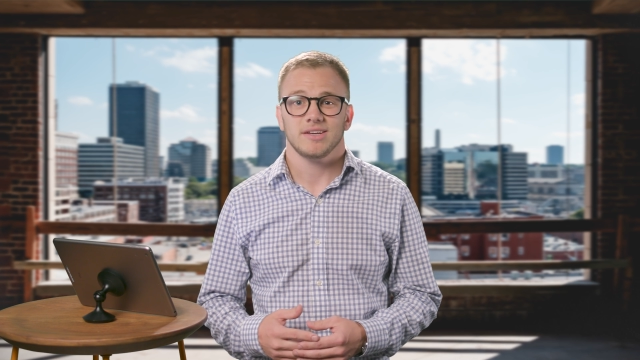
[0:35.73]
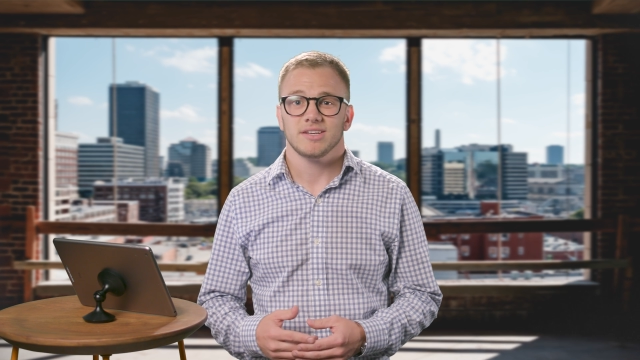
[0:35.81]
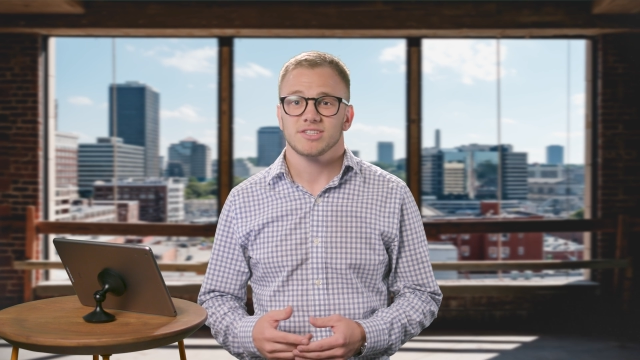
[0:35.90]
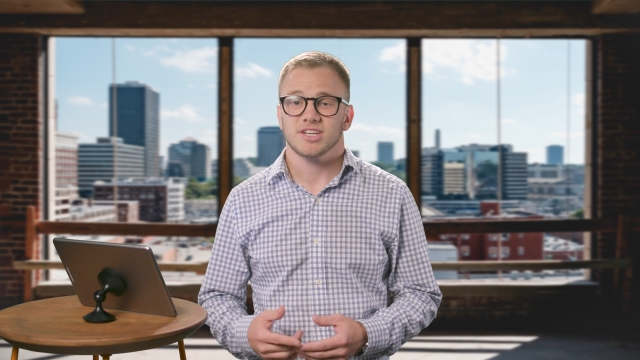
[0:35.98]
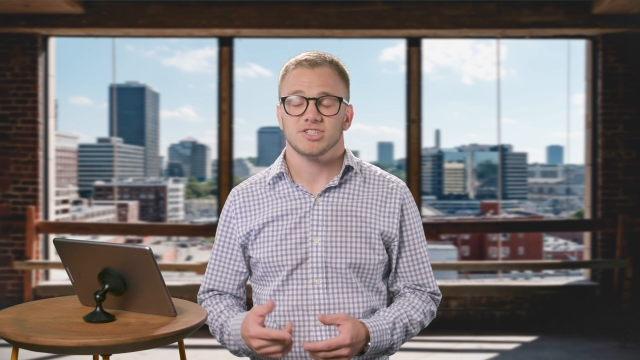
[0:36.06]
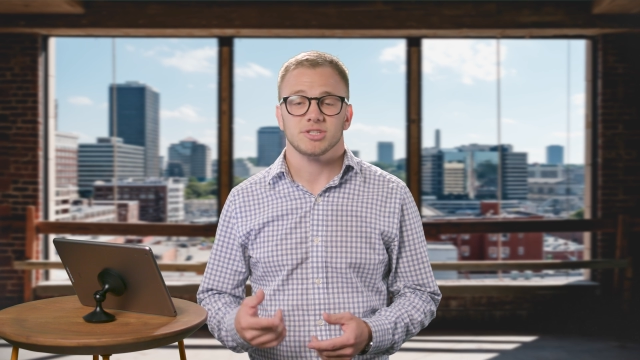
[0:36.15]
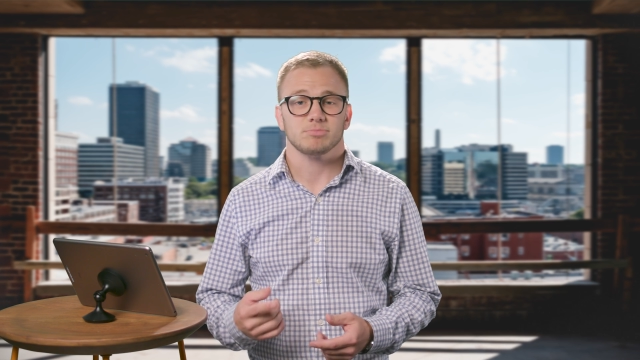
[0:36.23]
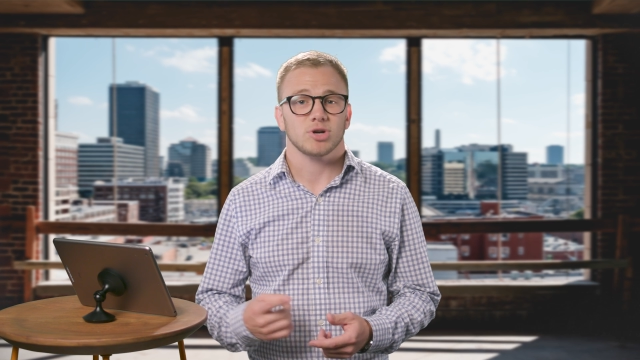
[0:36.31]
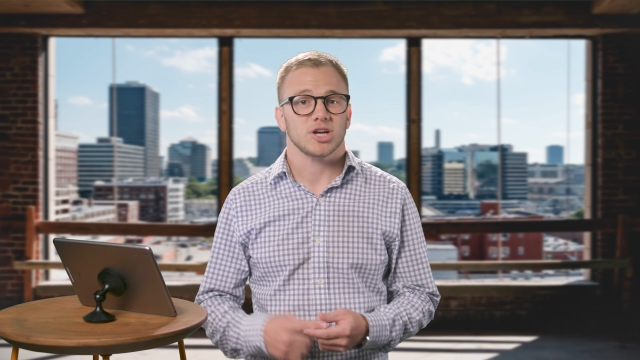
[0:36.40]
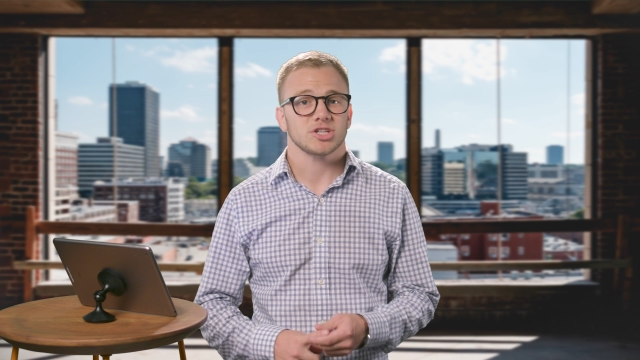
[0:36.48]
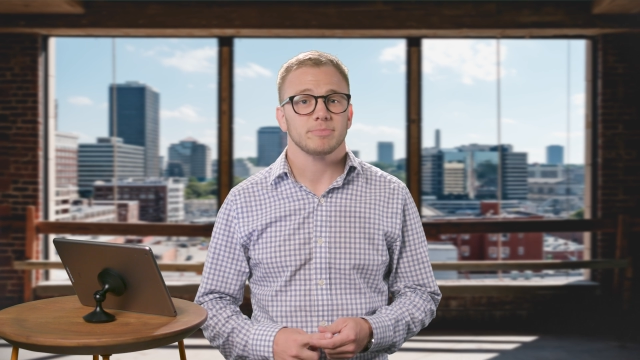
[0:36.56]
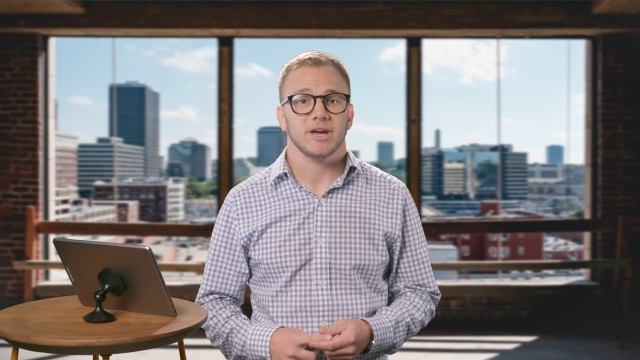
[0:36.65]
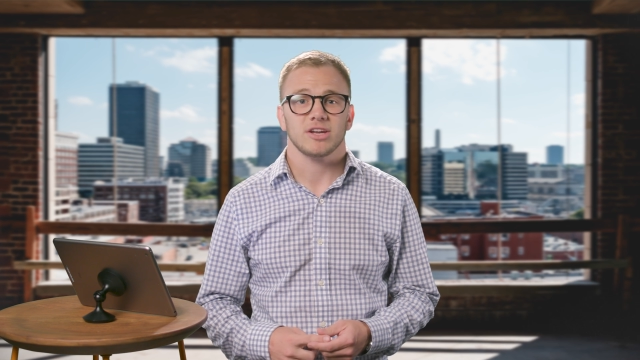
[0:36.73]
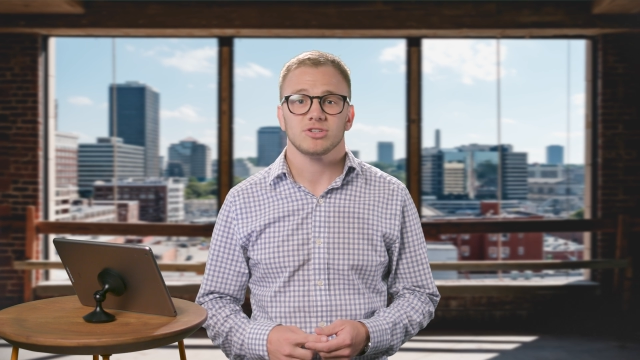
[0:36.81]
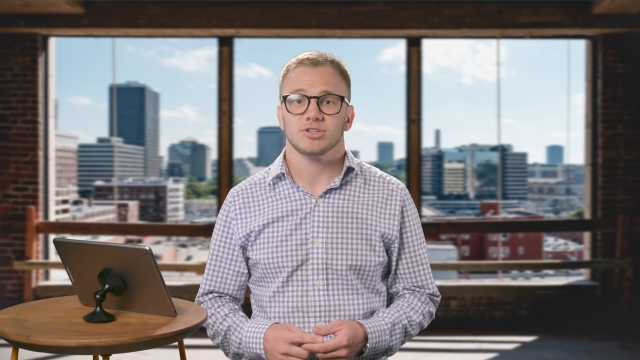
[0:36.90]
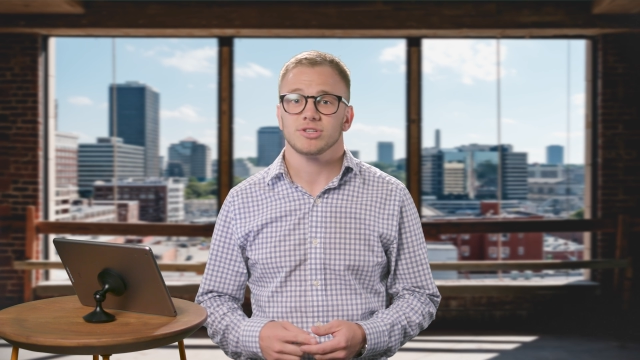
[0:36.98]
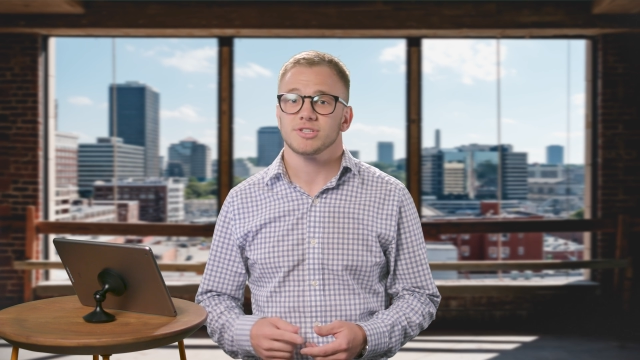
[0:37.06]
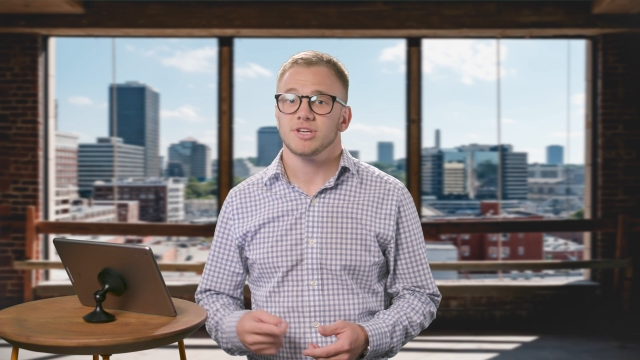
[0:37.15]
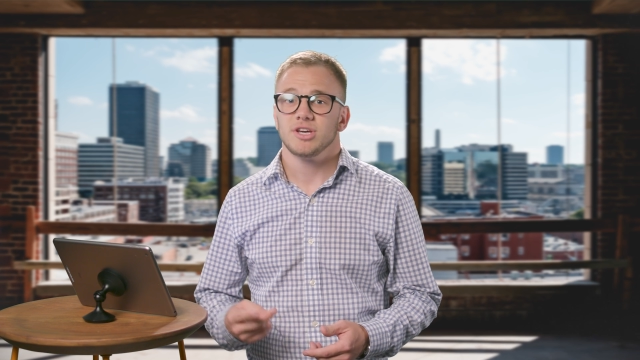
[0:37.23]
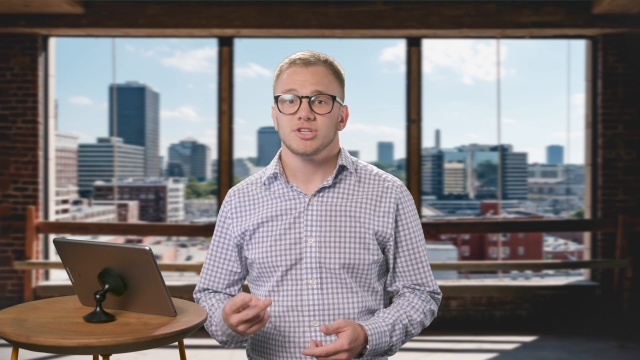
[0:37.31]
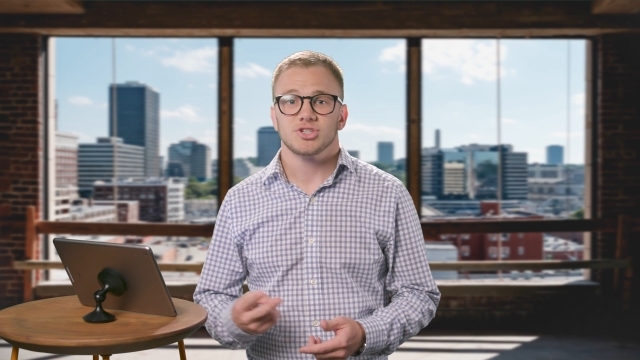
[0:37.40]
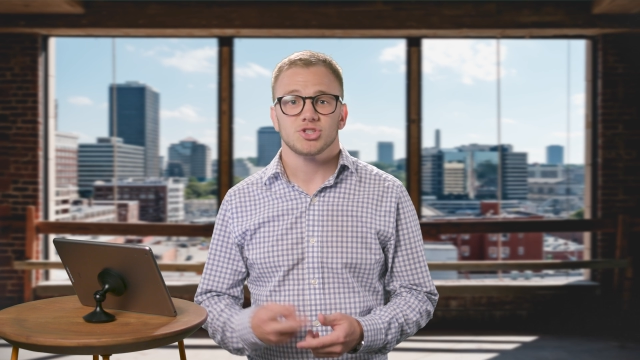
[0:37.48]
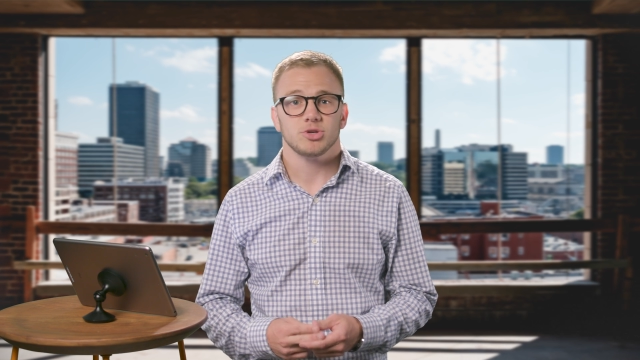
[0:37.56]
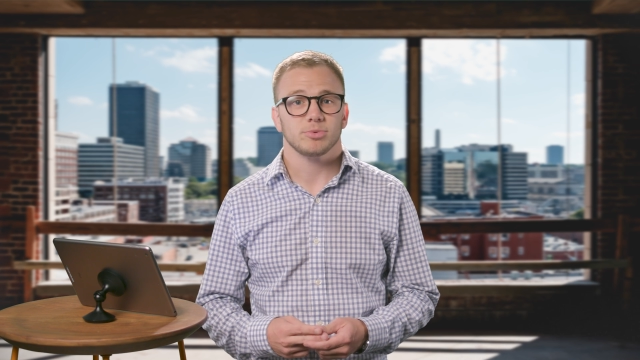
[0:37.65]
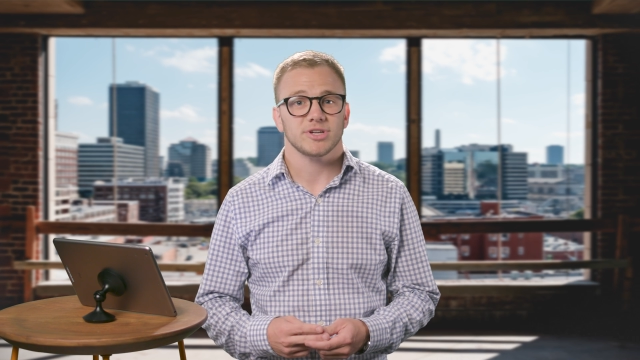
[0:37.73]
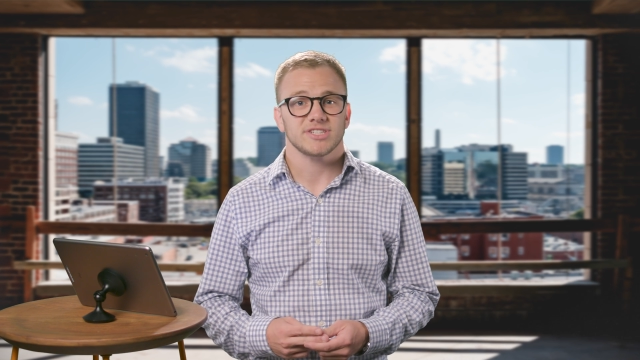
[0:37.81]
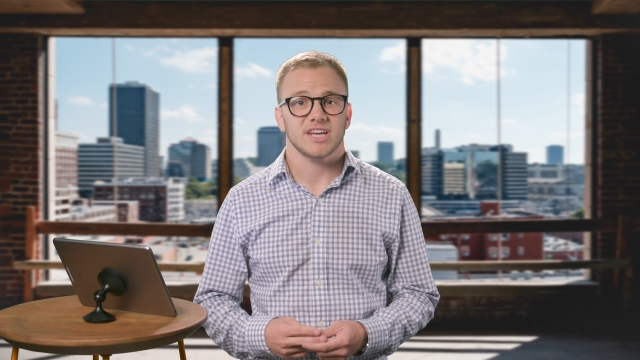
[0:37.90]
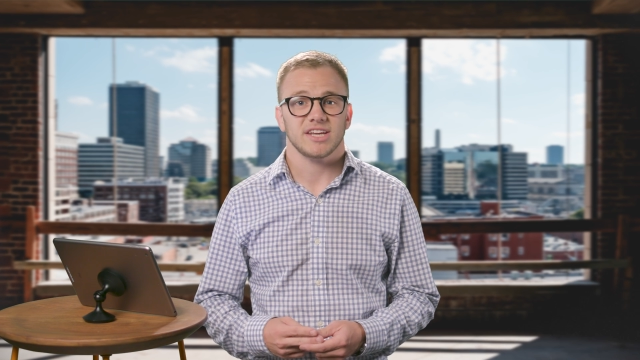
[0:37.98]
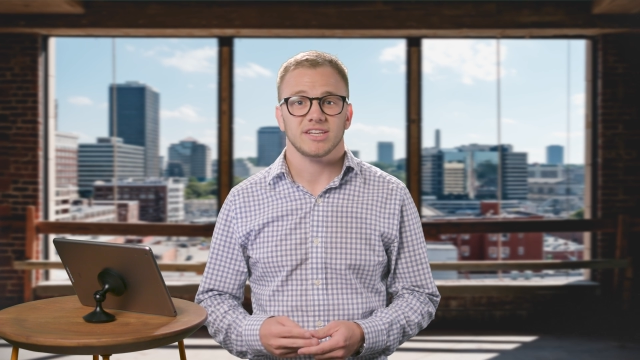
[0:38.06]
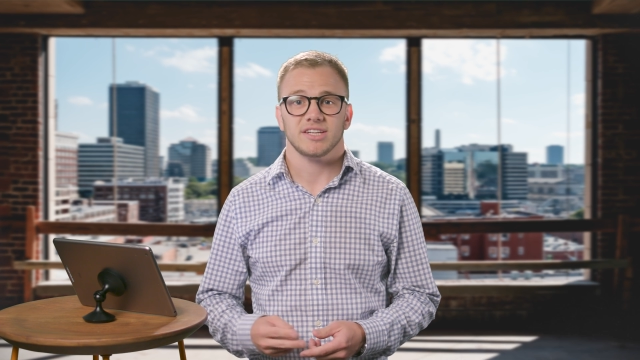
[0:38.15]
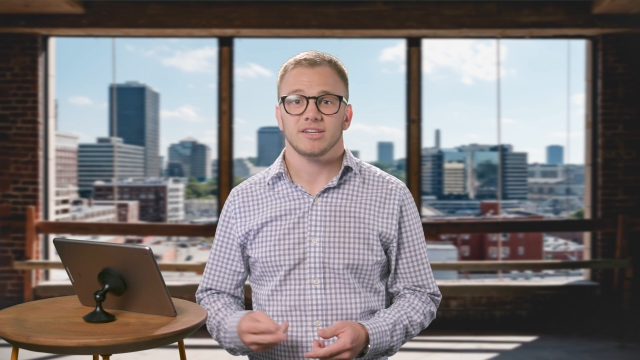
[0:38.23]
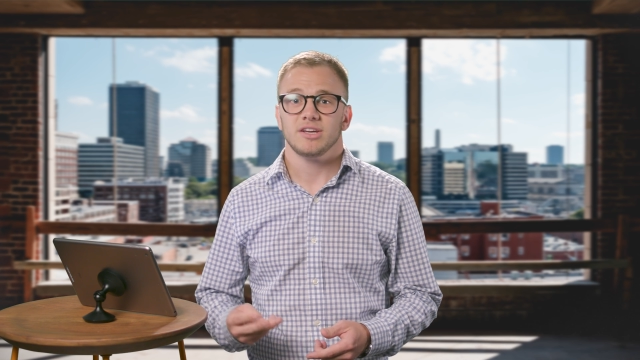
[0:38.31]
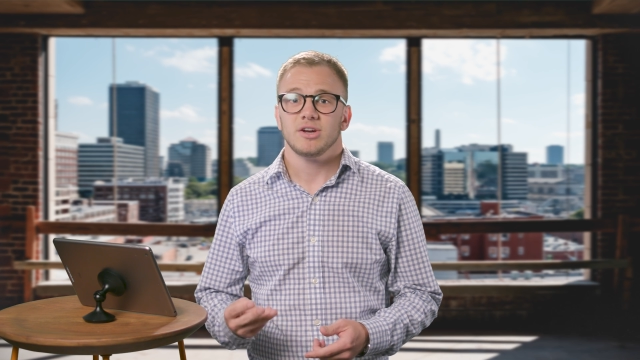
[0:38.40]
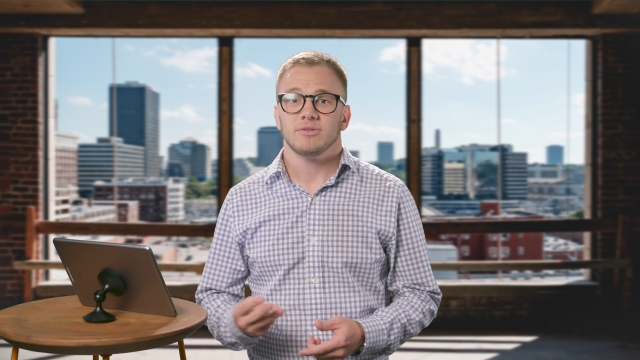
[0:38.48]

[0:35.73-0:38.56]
such as project managers, superintendent,